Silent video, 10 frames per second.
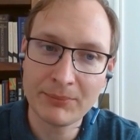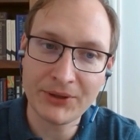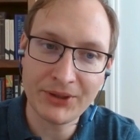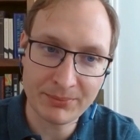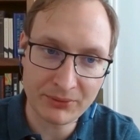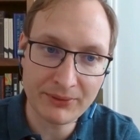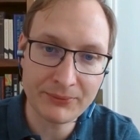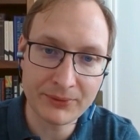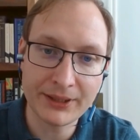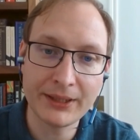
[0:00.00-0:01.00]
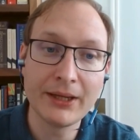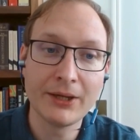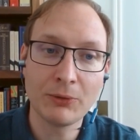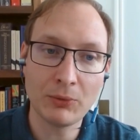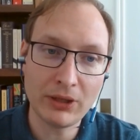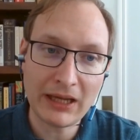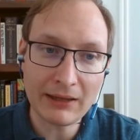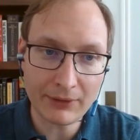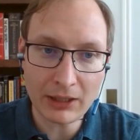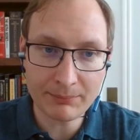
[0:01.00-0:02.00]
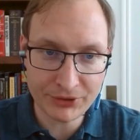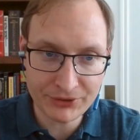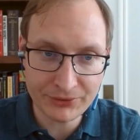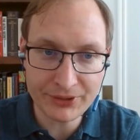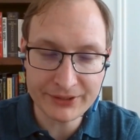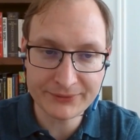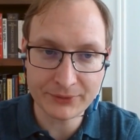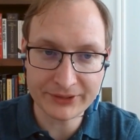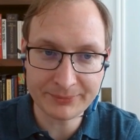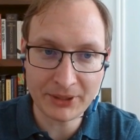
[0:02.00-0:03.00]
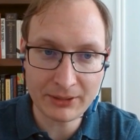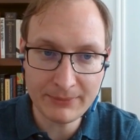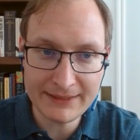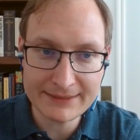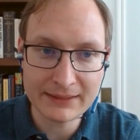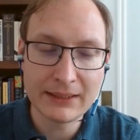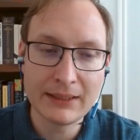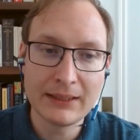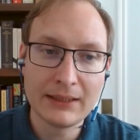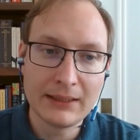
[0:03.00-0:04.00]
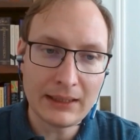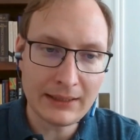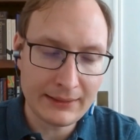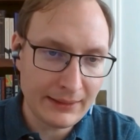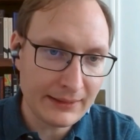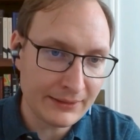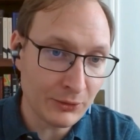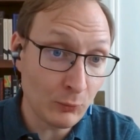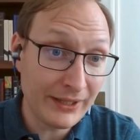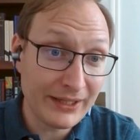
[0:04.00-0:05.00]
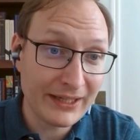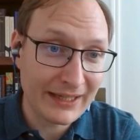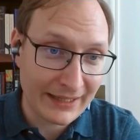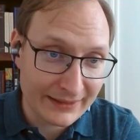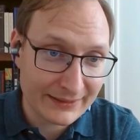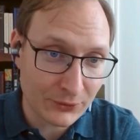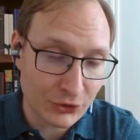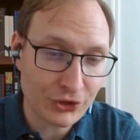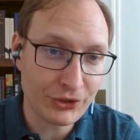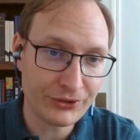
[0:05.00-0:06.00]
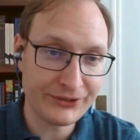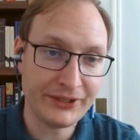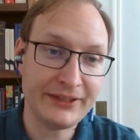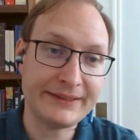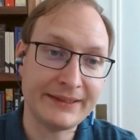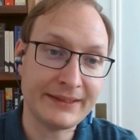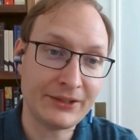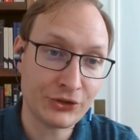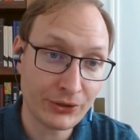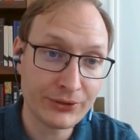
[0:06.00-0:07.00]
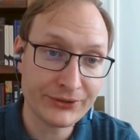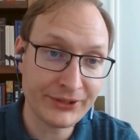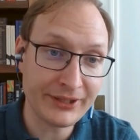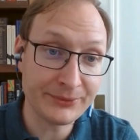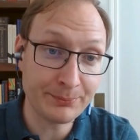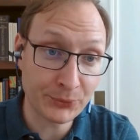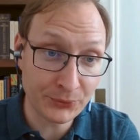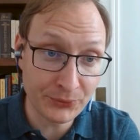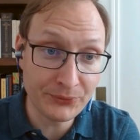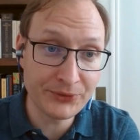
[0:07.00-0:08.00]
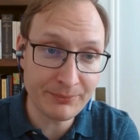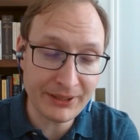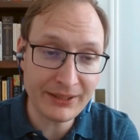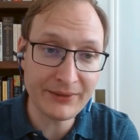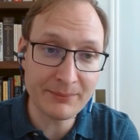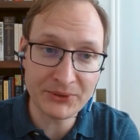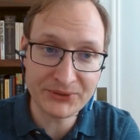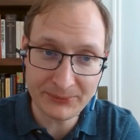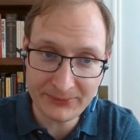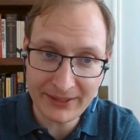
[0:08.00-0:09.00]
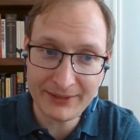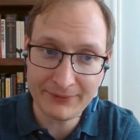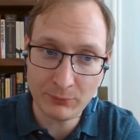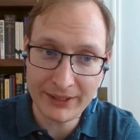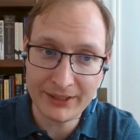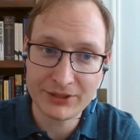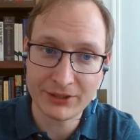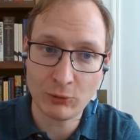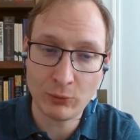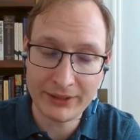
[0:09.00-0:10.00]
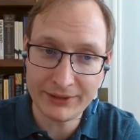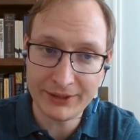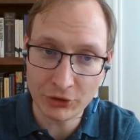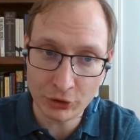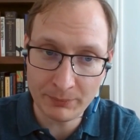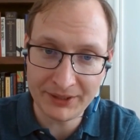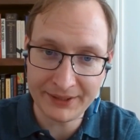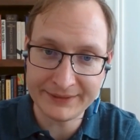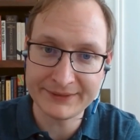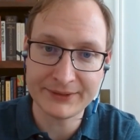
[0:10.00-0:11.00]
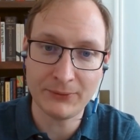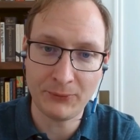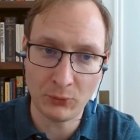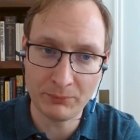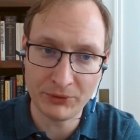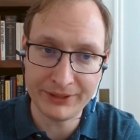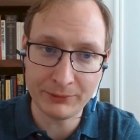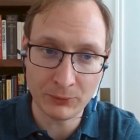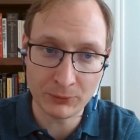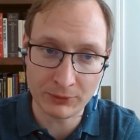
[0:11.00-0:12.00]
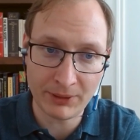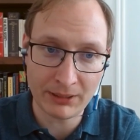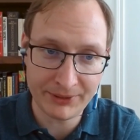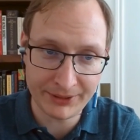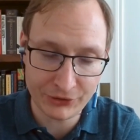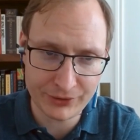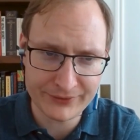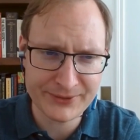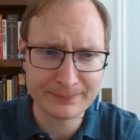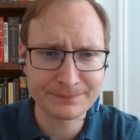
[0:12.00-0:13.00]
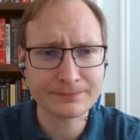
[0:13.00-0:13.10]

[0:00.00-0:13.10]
but the periphery will have opportunities for experiments. I think that the winning case for charter cities is that charter cities prove to be the most effective way to quickly urbanize formerly rural populations.